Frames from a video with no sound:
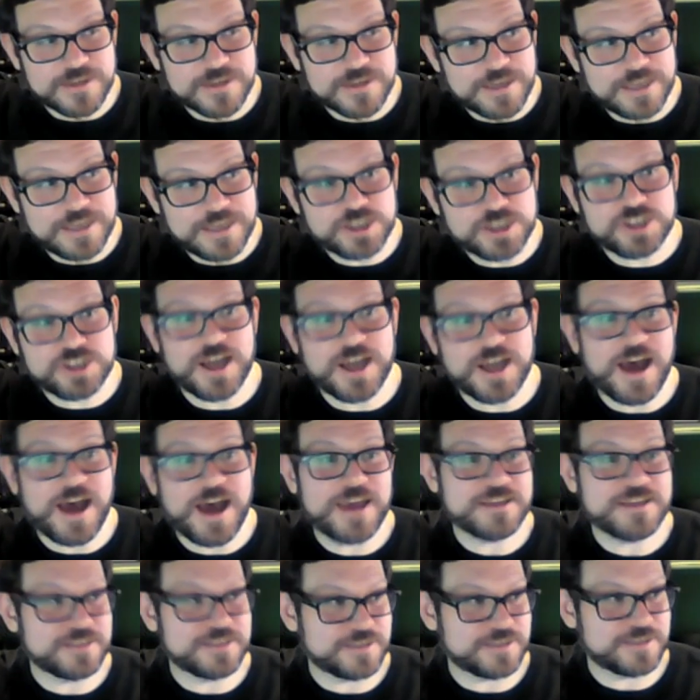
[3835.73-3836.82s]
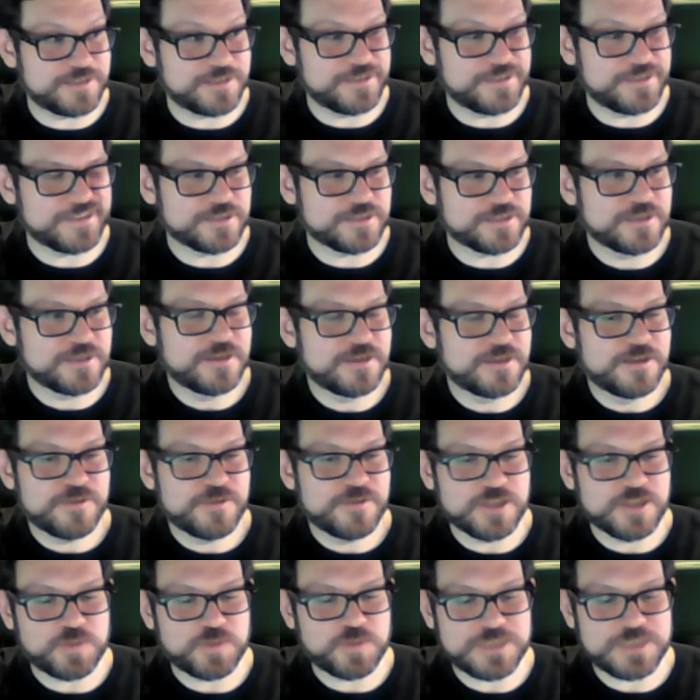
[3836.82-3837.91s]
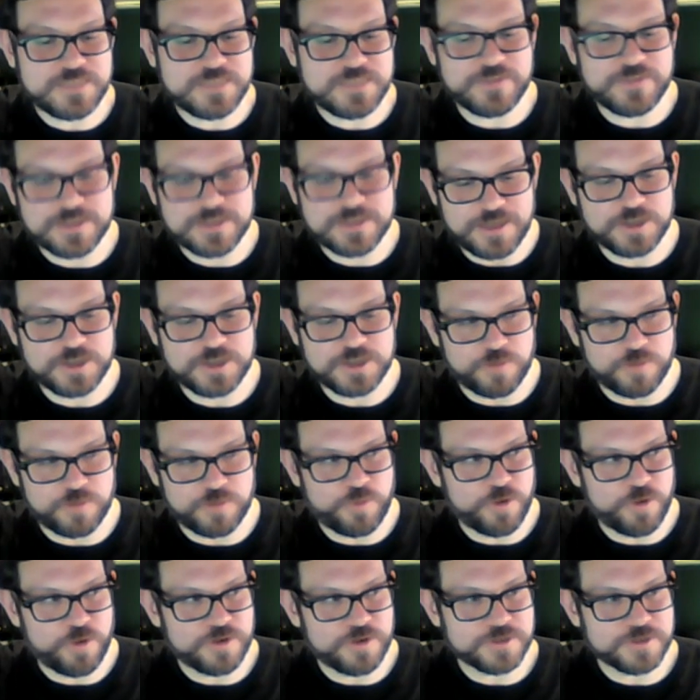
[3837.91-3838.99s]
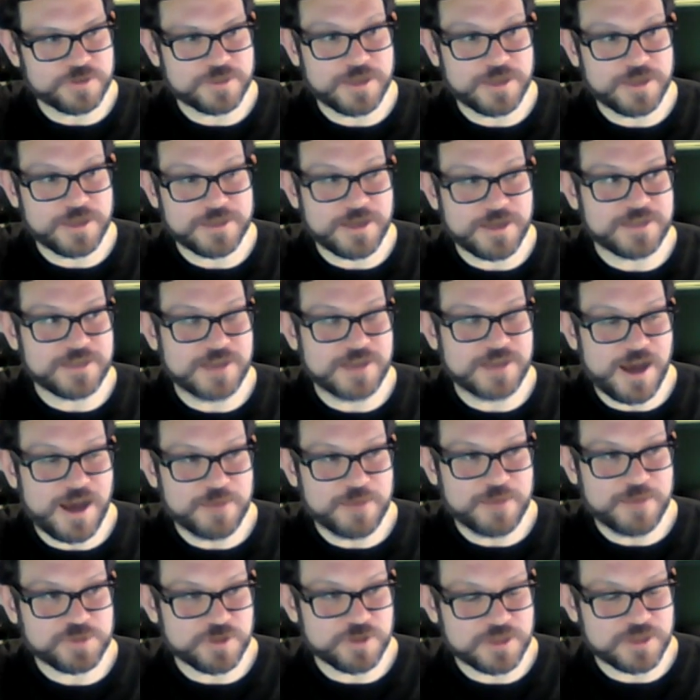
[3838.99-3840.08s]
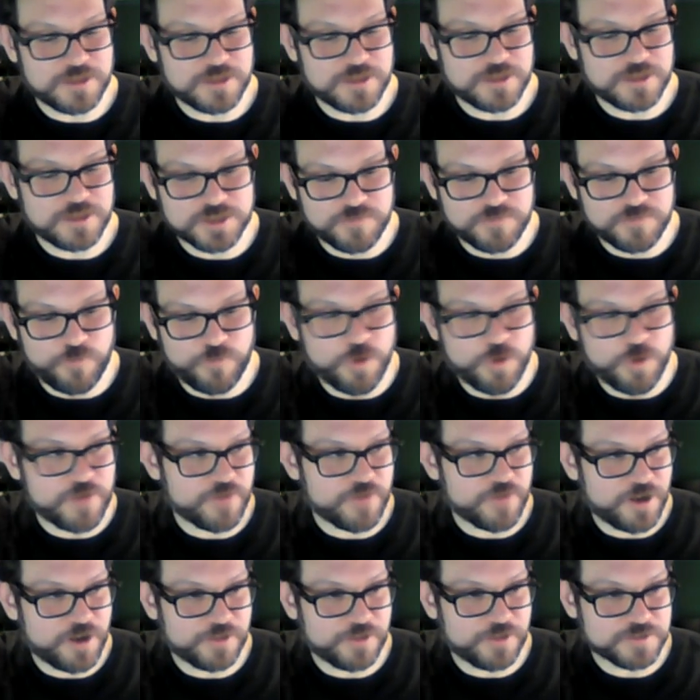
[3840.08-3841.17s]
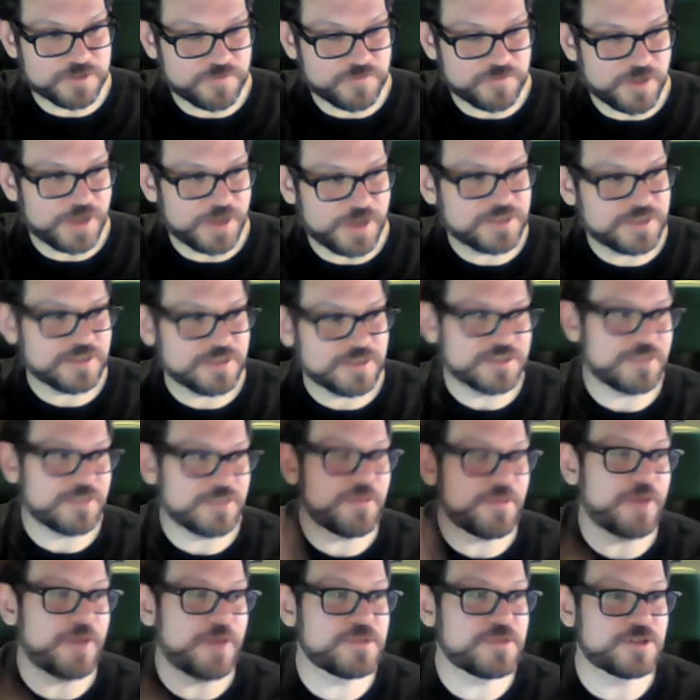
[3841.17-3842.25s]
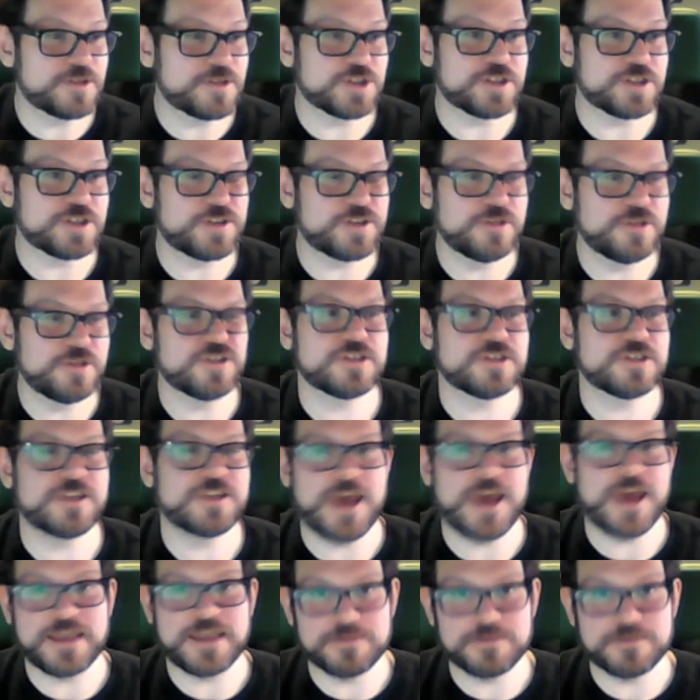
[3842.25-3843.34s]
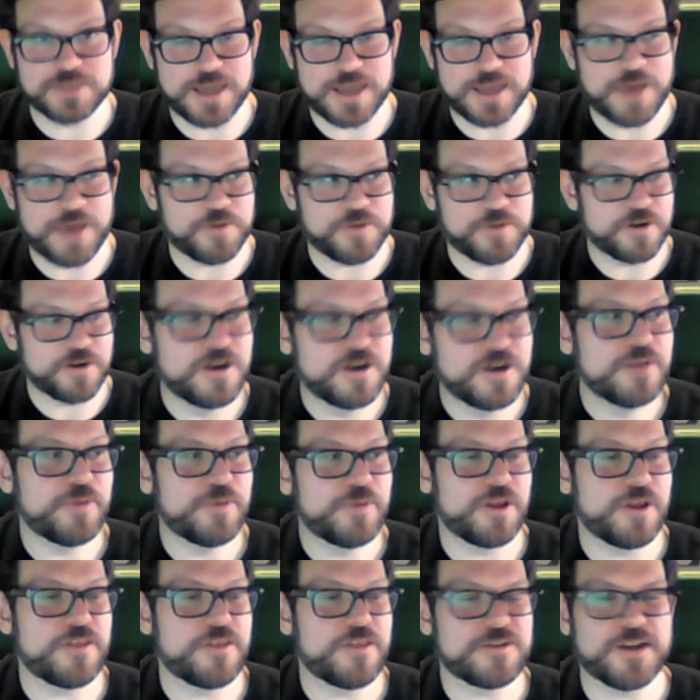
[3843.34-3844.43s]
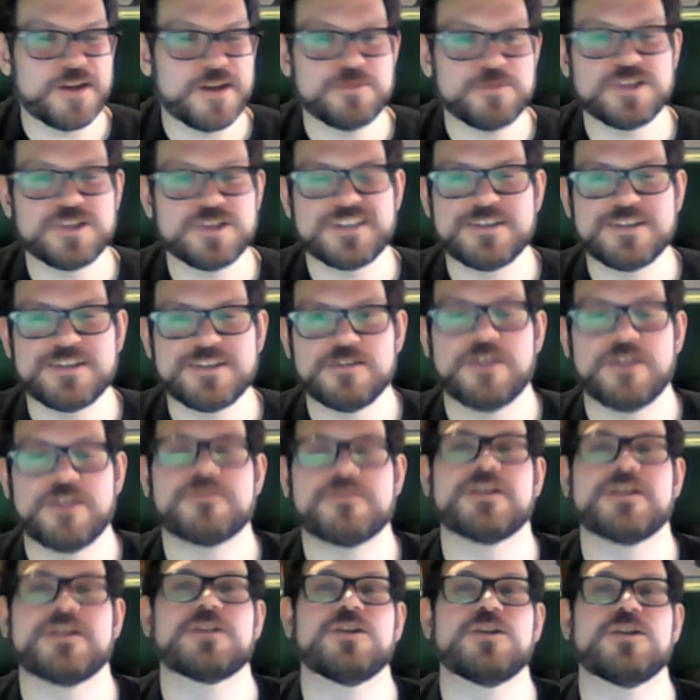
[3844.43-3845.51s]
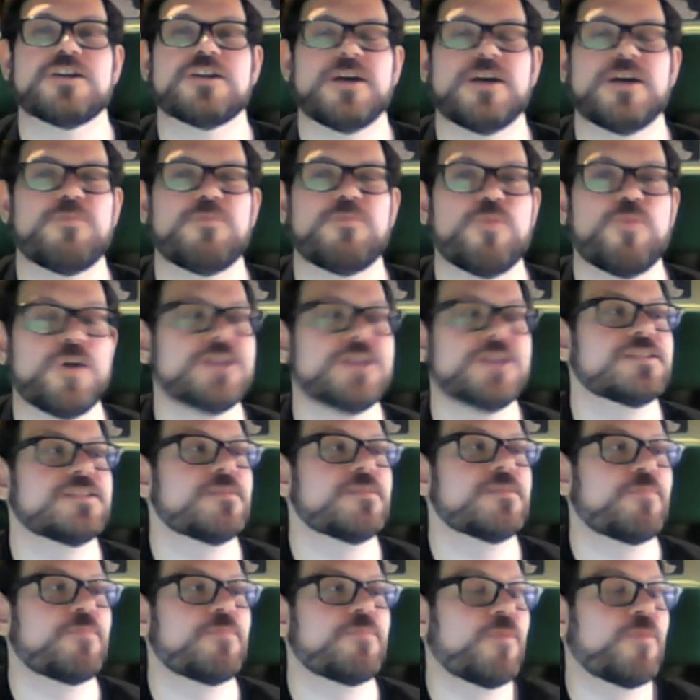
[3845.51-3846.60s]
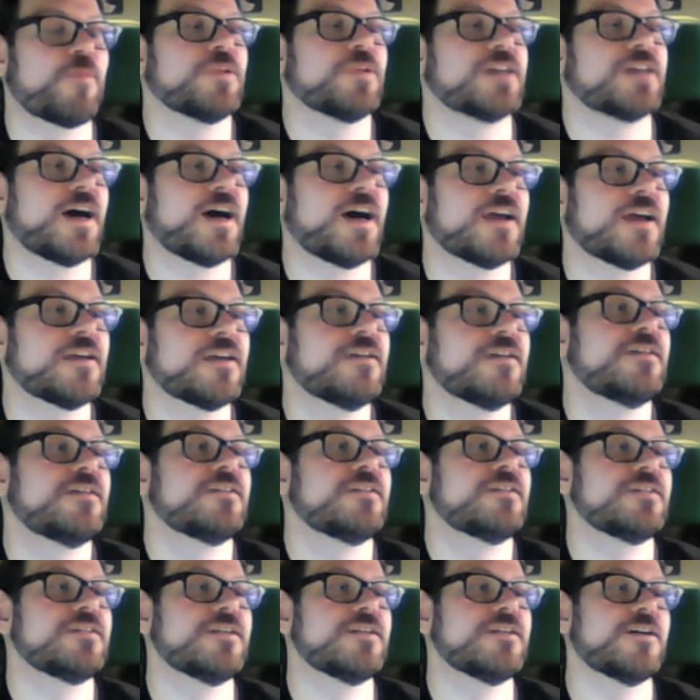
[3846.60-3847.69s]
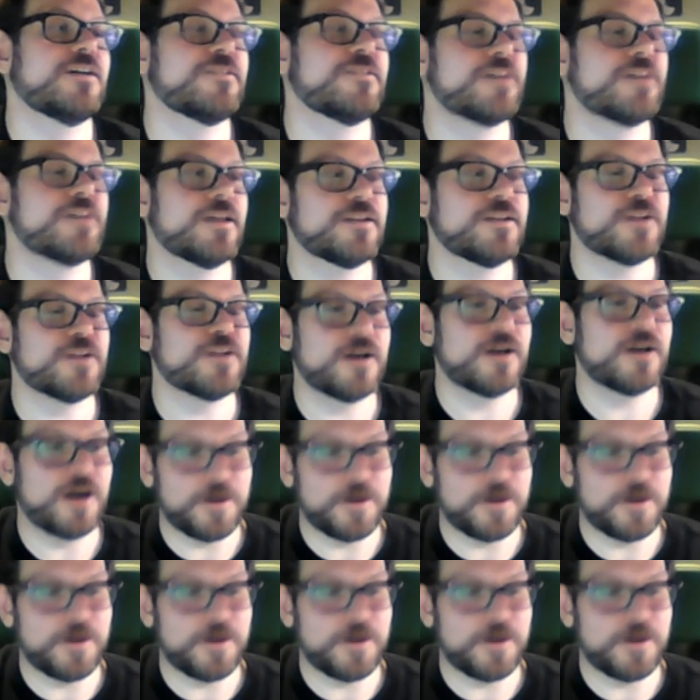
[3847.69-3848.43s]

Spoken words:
Each die is the specific dice are important at times. So like there's 4 different colors of dice, and sometimes you just add them together. But other times you'll have to like look up what is the purple die, and